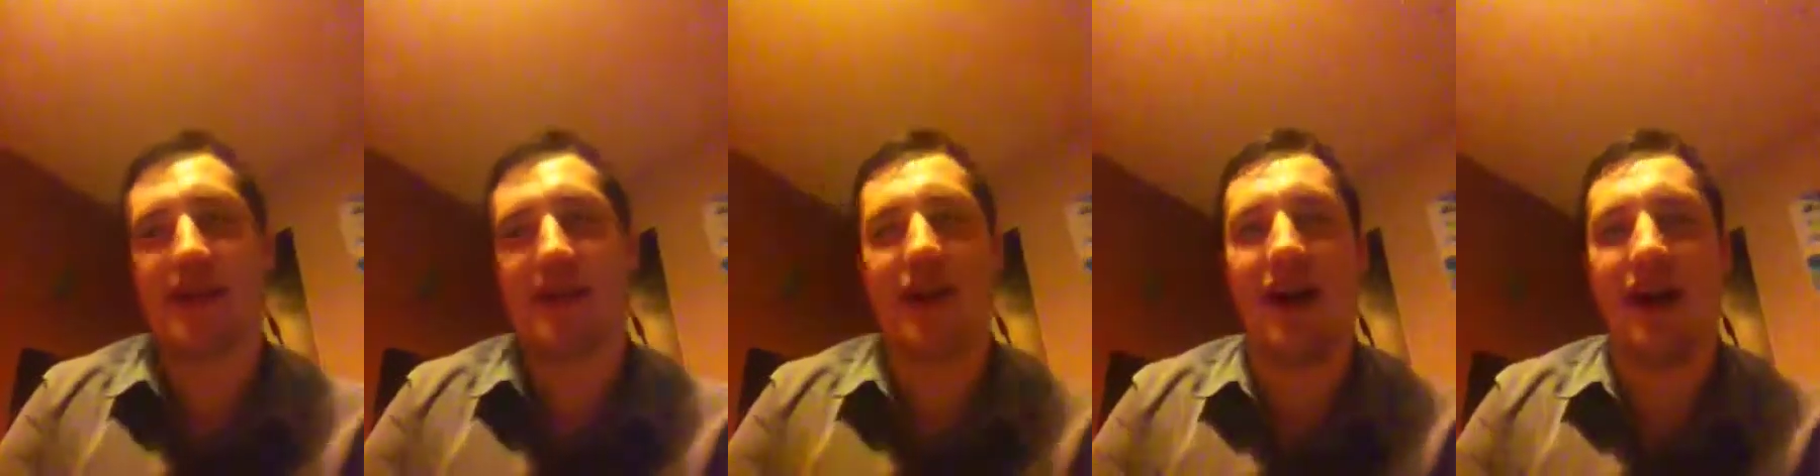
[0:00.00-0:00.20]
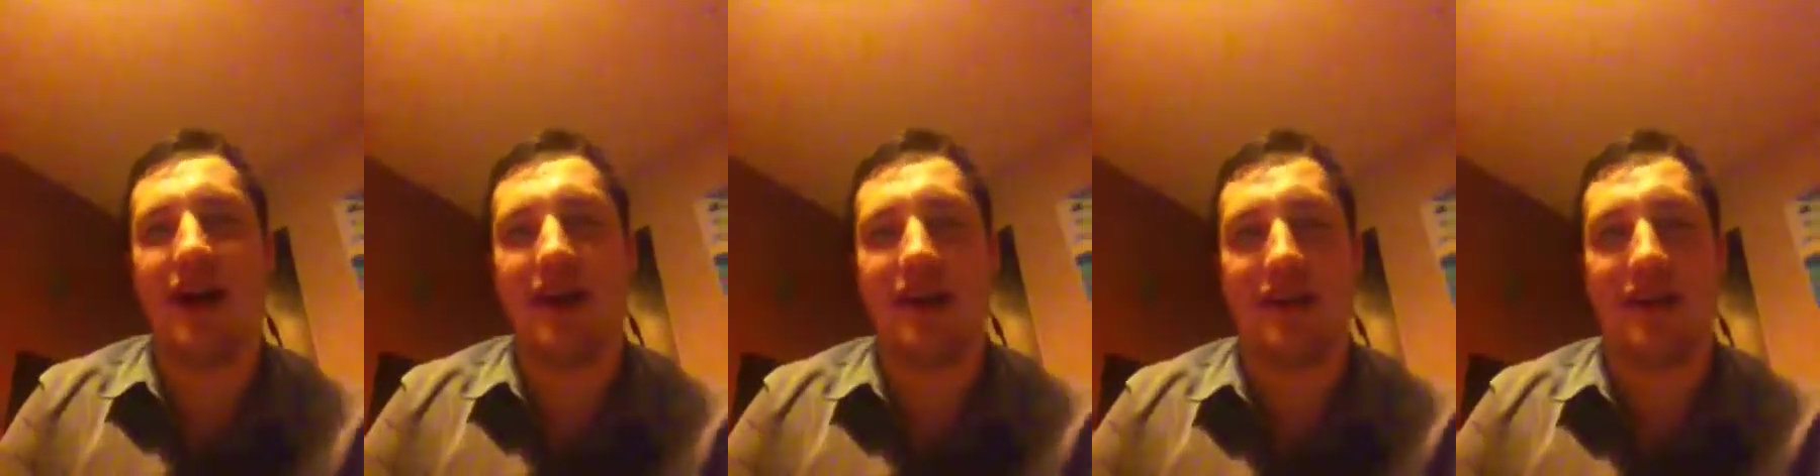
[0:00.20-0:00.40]

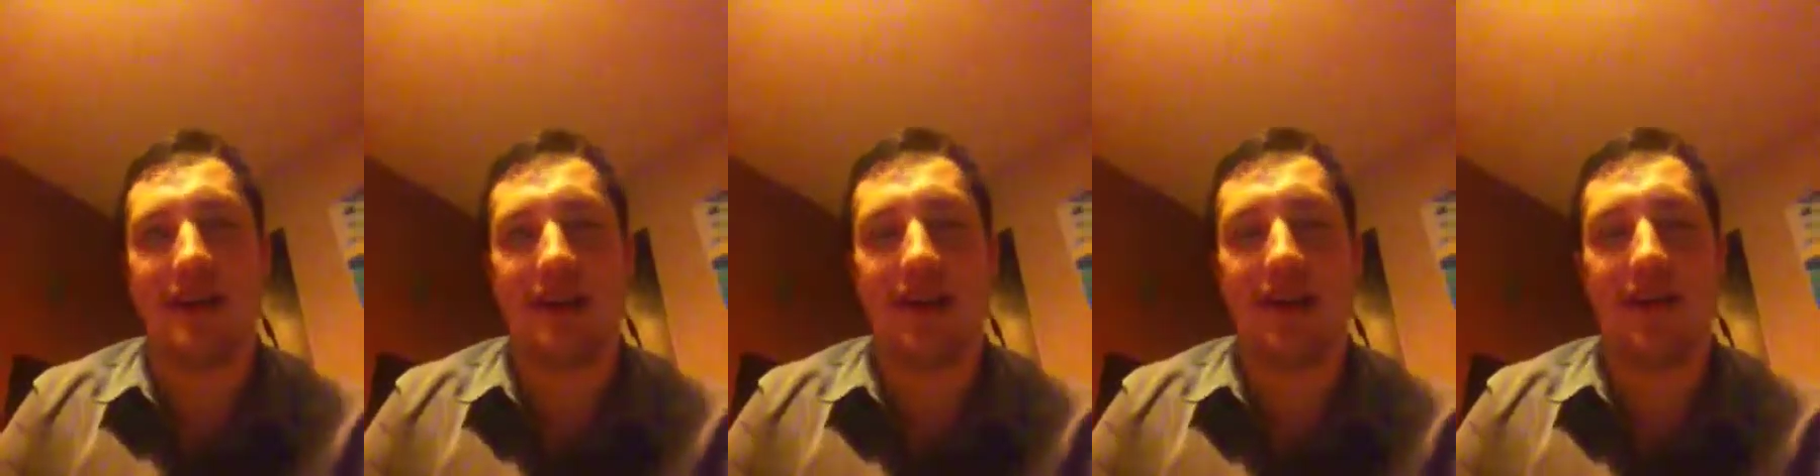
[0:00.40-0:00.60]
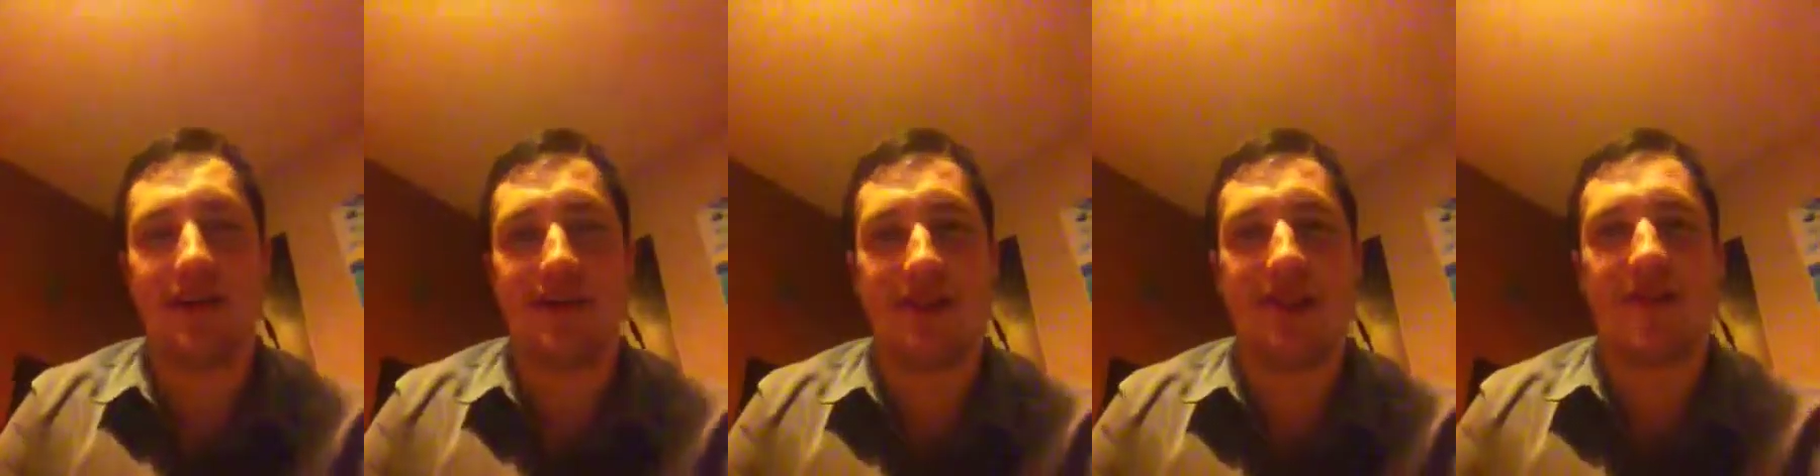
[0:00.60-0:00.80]
done and
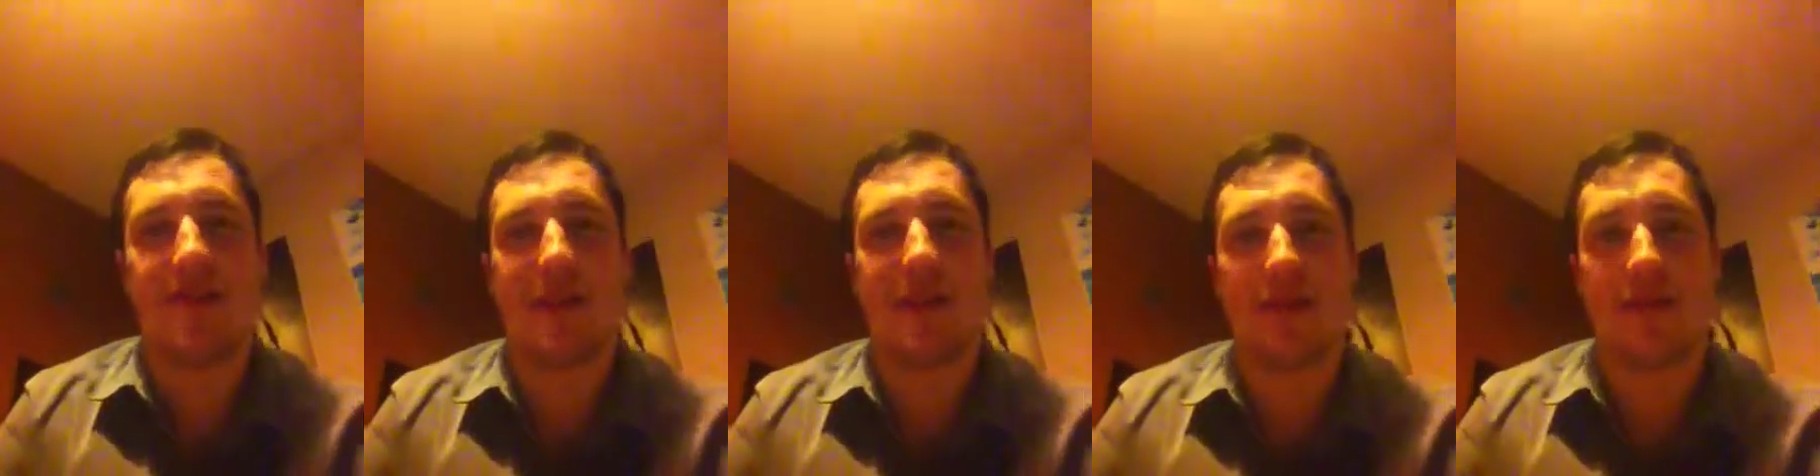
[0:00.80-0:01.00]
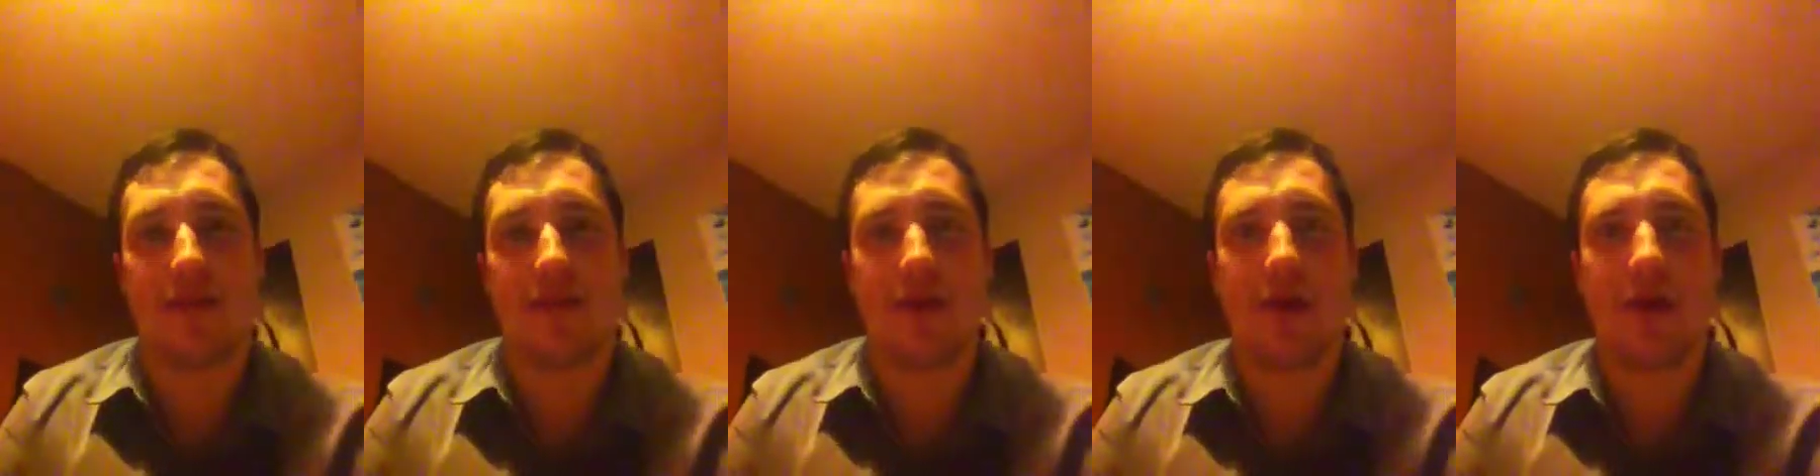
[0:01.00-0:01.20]
they've
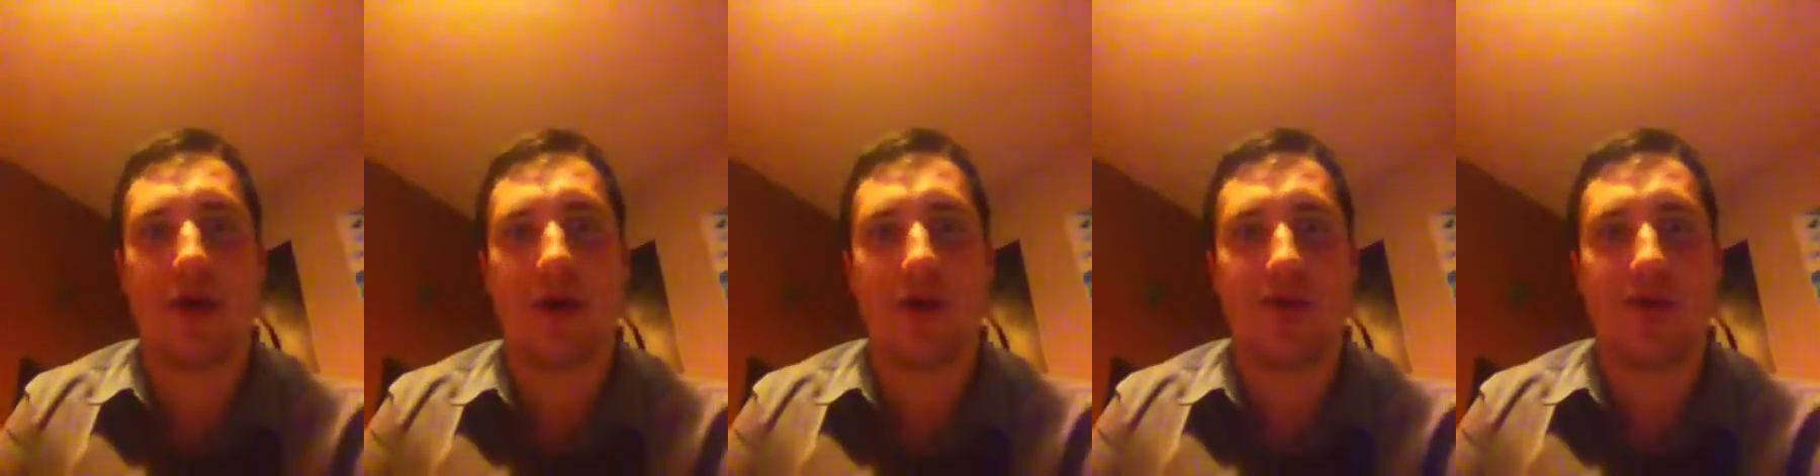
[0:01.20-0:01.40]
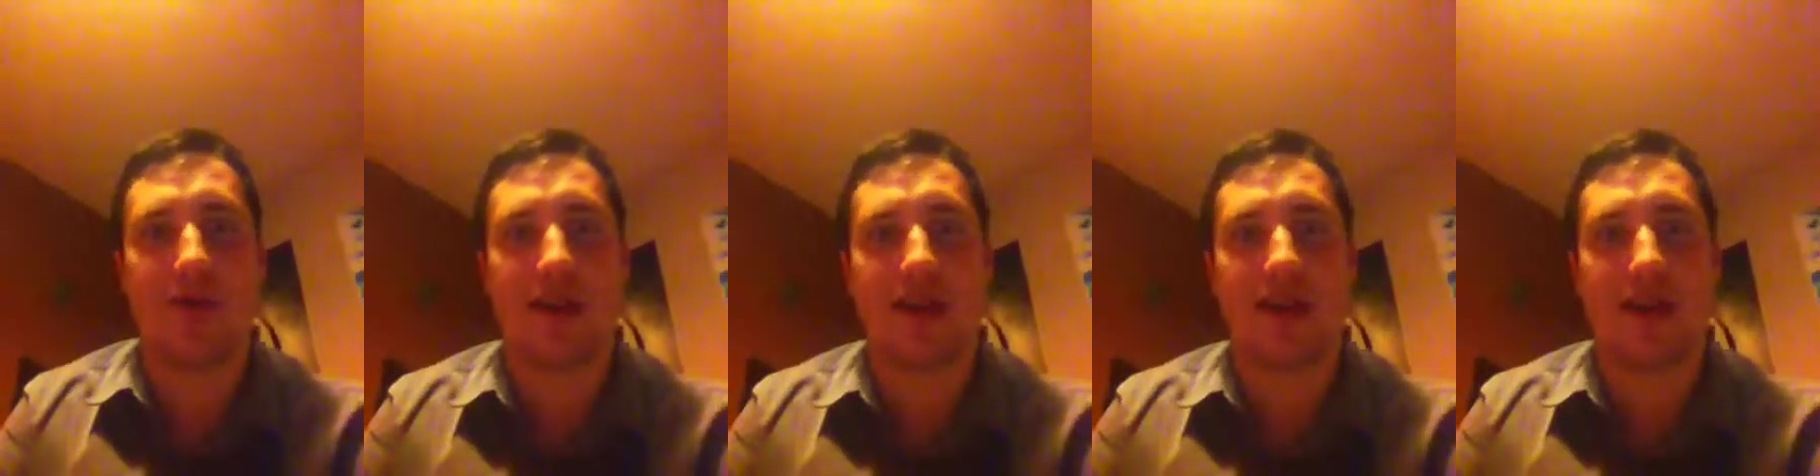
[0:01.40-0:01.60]
dismantled the
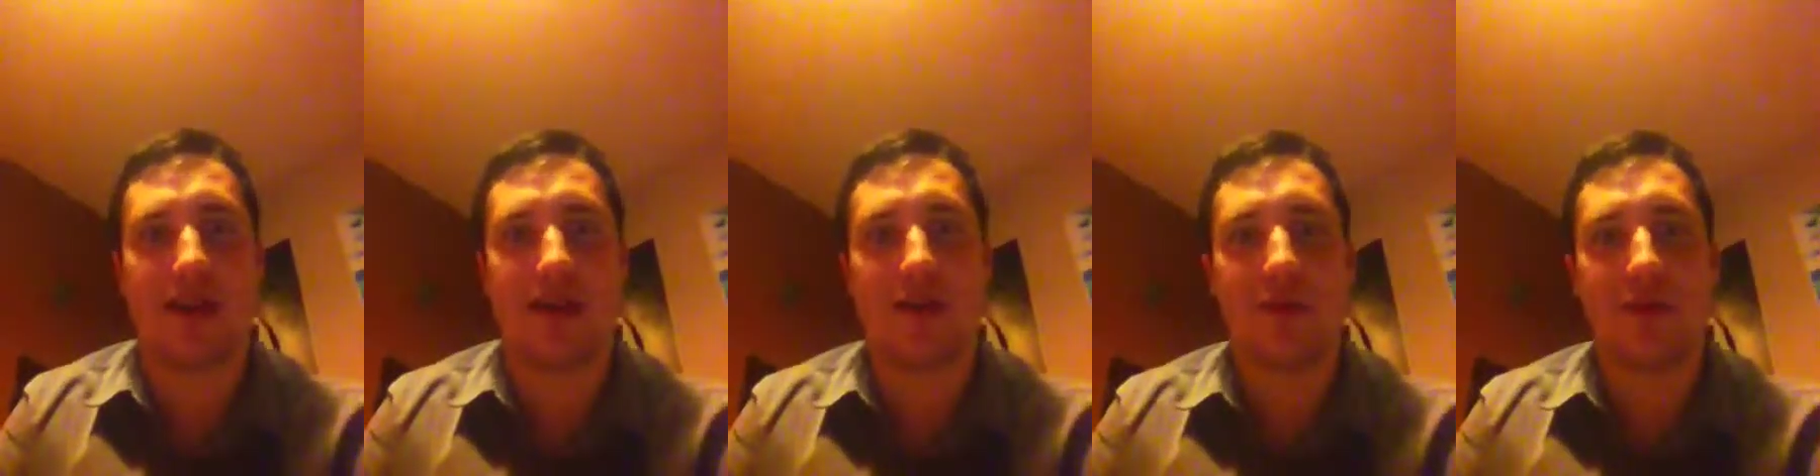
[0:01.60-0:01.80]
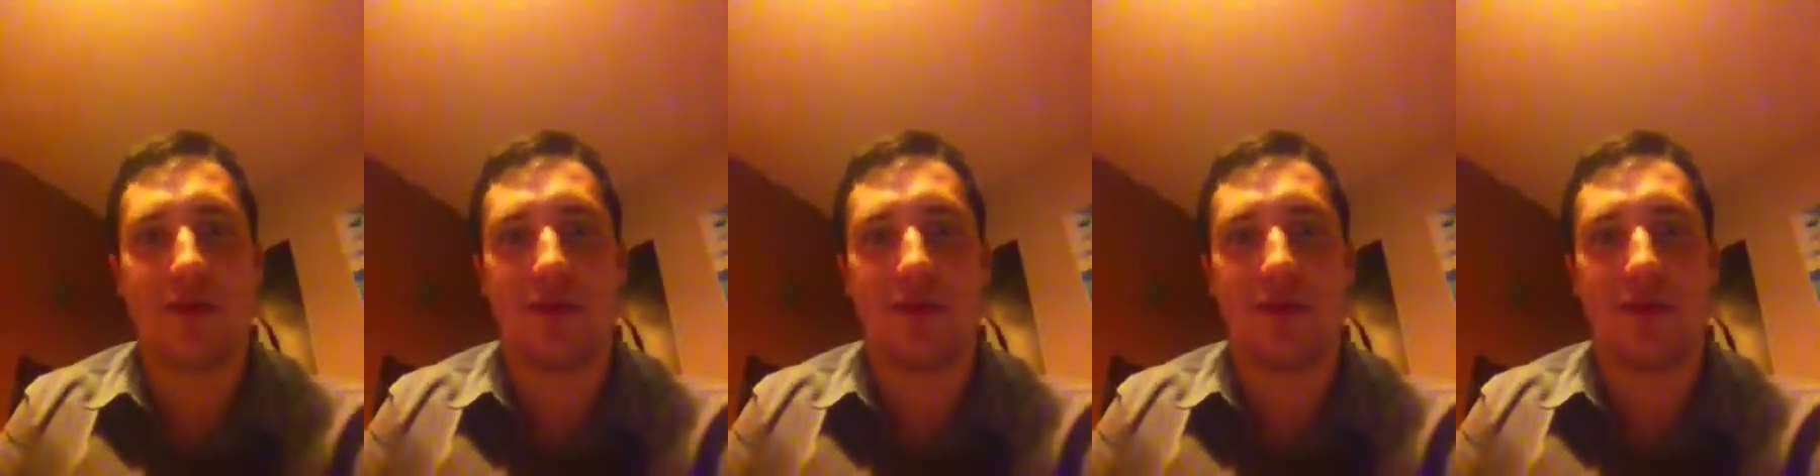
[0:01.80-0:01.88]
whole stadium